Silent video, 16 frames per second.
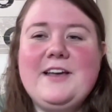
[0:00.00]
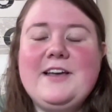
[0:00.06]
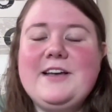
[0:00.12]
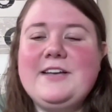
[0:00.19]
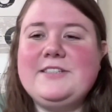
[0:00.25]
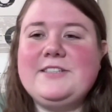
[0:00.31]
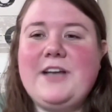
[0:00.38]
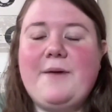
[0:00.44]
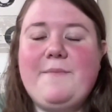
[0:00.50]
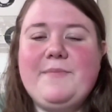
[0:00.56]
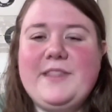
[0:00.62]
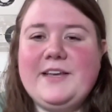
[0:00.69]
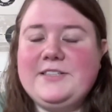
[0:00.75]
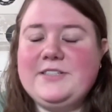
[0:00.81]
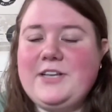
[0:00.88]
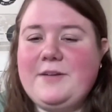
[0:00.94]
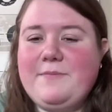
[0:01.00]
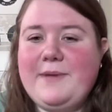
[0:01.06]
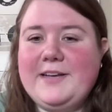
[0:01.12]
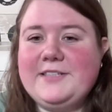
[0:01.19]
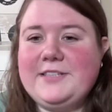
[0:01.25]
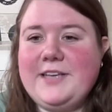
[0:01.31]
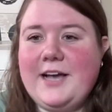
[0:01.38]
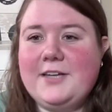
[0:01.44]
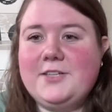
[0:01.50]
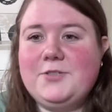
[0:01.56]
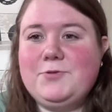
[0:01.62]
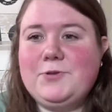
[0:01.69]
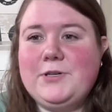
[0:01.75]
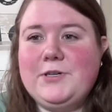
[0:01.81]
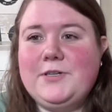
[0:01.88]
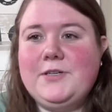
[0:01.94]
some things on my
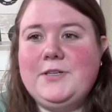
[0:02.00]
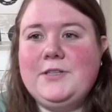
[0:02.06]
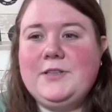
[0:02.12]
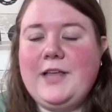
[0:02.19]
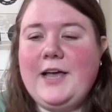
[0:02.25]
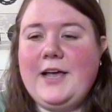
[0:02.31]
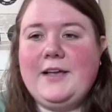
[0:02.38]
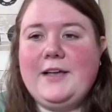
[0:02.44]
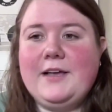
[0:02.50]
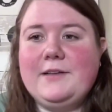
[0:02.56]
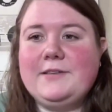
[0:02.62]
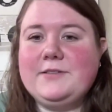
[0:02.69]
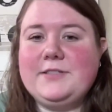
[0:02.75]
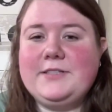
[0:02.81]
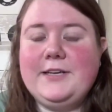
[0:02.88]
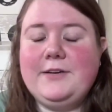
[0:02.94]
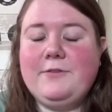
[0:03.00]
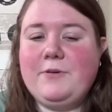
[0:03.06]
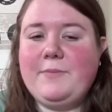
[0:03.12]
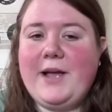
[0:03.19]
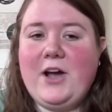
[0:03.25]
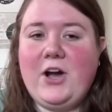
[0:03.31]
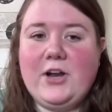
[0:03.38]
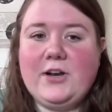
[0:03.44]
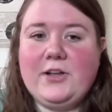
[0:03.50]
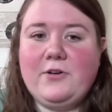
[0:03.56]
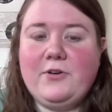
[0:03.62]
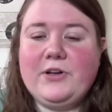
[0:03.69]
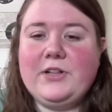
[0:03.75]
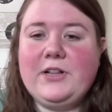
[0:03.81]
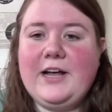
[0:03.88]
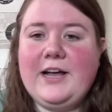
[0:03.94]
schedule, like seeing one of my
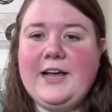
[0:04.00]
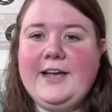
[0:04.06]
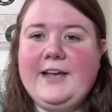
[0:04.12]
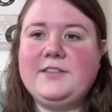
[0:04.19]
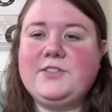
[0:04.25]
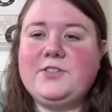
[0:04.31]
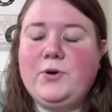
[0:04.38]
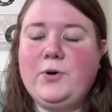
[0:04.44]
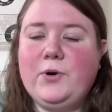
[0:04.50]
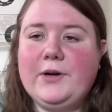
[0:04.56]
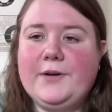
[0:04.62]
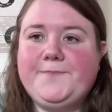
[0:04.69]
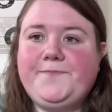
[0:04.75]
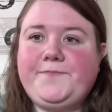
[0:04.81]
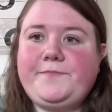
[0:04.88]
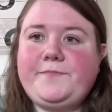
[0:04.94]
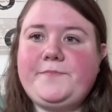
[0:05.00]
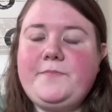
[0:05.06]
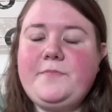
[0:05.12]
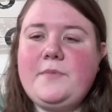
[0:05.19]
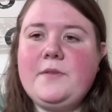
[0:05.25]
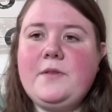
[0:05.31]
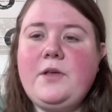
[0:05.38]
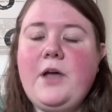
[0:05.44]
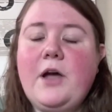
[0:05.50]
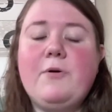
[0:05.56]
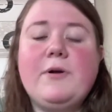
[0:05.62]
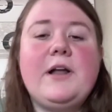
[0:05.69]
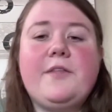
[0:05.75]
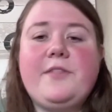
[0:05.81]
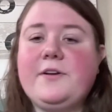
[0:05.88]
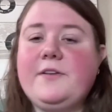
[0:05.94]
ongoing clients, or
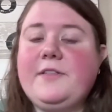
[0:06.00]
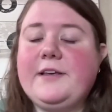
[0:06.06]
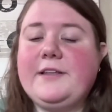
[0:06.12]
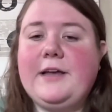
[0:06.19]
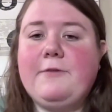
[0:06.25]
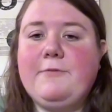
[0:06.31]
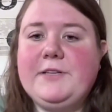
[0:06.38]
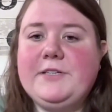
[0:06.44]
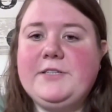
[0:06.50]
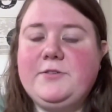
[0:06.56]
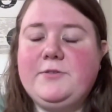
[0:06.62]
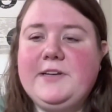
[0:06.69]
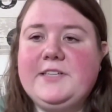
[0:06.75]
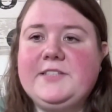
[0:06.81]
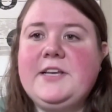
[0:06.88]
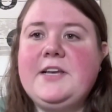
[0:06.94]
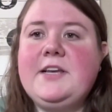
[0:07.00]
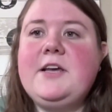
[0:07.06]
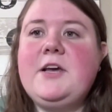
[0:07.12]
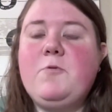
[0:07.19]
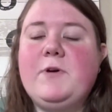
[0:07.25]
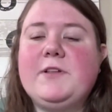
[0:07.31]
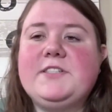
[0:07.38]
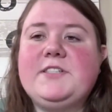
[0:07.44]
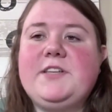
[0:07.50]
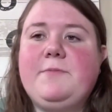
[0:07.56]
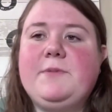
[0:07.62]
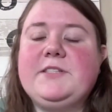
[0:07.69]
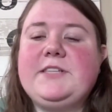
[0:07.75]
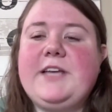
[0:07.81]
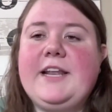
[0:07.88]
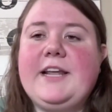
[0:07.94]
another thing that we do is when
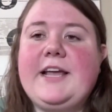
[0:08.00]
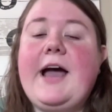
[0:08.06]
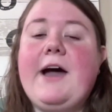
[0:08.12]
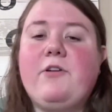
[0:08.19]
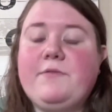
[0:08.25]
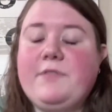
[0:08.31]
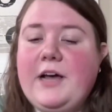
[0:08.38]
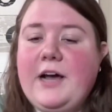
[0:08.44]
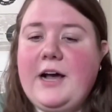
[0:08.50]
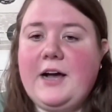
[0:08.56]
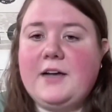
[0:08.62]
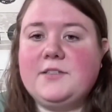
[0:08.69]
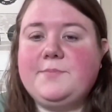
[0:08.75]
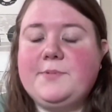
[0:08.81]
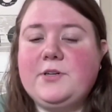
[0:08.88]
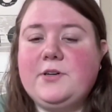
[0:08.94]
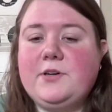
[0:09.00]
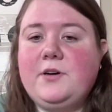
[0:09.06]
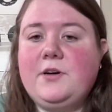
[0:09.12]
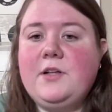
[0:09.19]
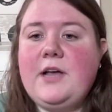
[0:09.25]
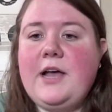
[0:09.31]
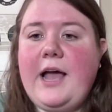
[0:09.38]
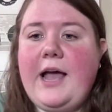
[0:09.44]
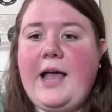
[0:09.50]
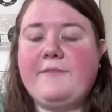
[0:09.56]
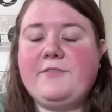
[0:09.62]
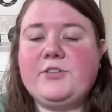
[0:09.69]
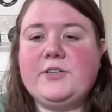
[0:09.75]
someone's getting out of the hospital after a